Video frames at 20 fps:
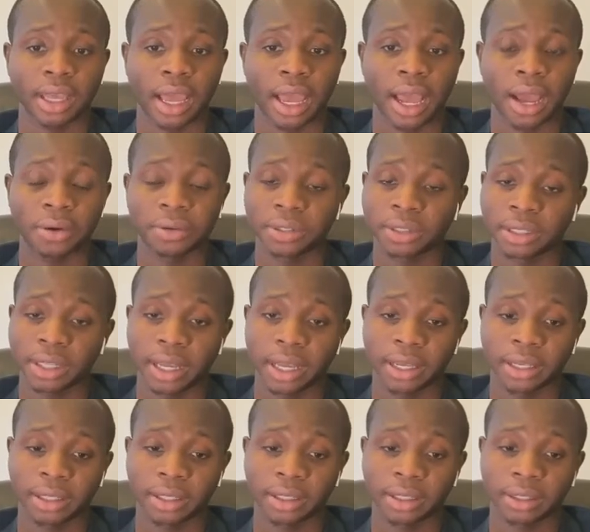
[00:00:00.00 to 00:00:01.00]
I was
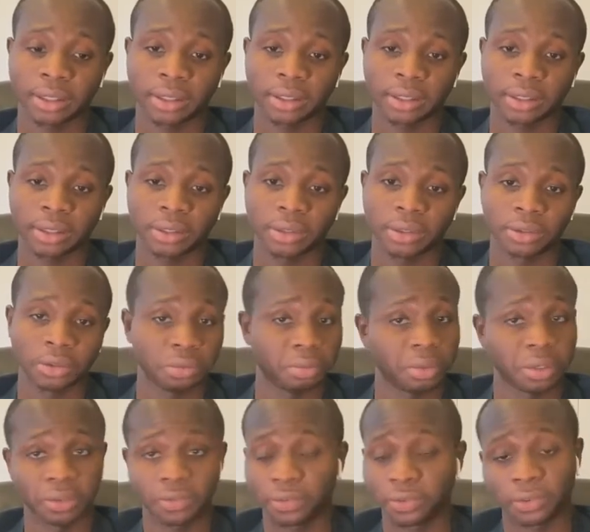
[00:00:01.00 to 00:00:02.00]
like, you'd
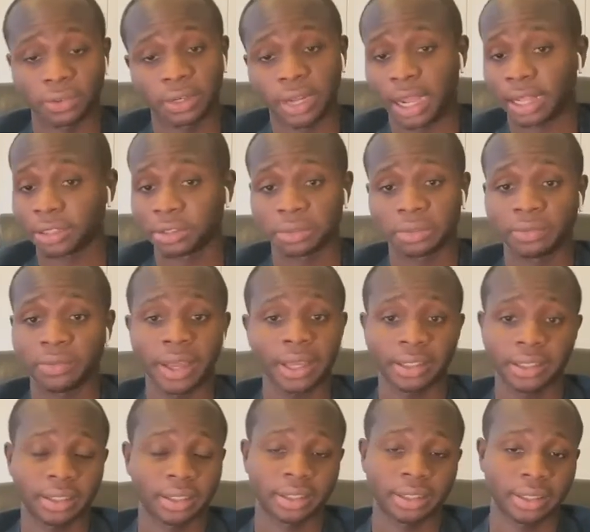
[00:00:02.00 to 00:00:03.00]
be a fool not to
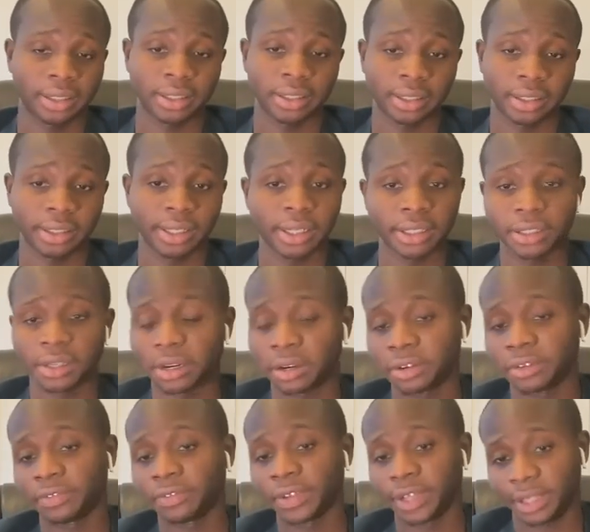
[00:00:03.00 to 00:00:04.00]
invest in it.
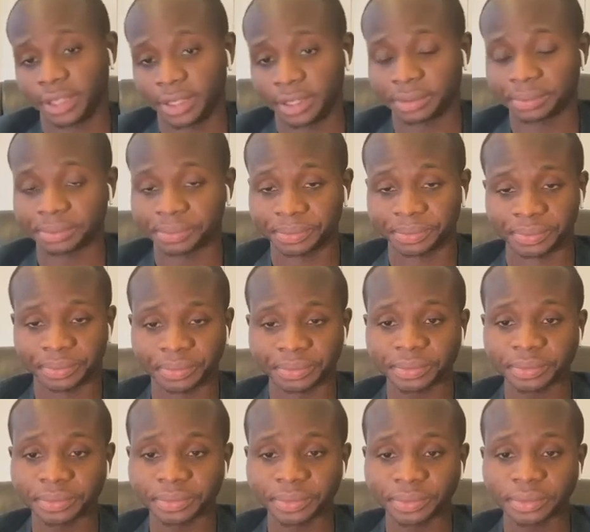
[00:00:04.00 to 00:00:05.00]
650,
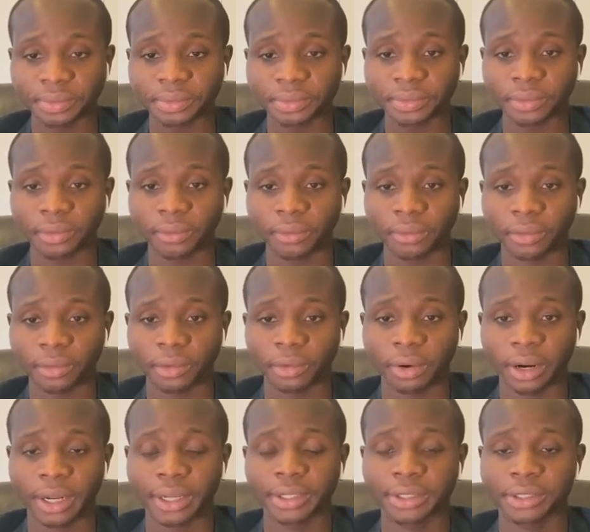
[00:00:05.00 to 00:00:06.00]

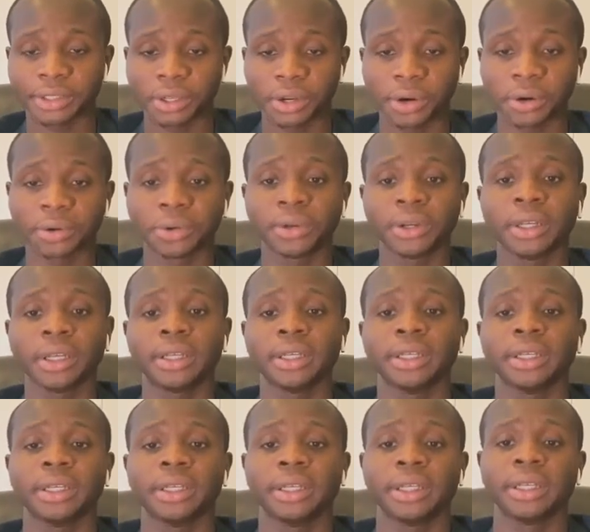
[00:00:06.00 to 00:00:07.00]
right? So
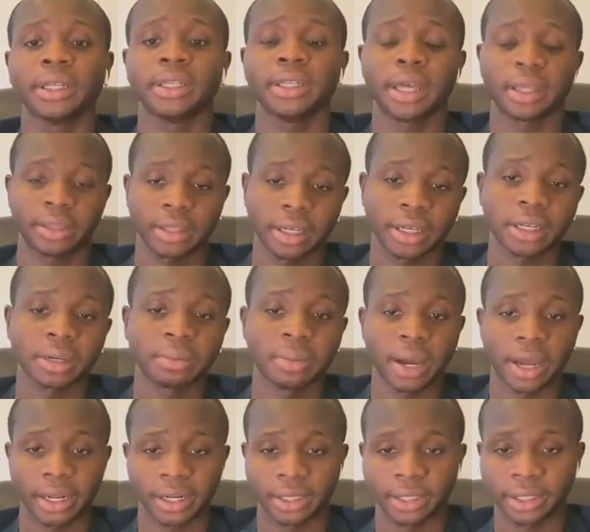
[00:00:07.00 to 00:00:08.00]
now think
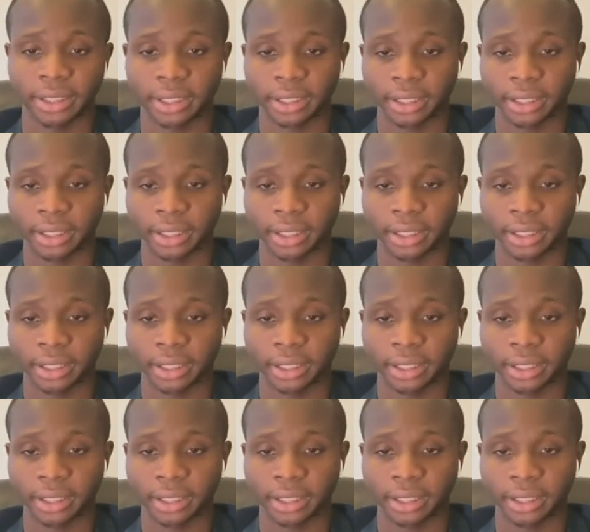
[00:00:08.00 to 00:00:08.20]
about it.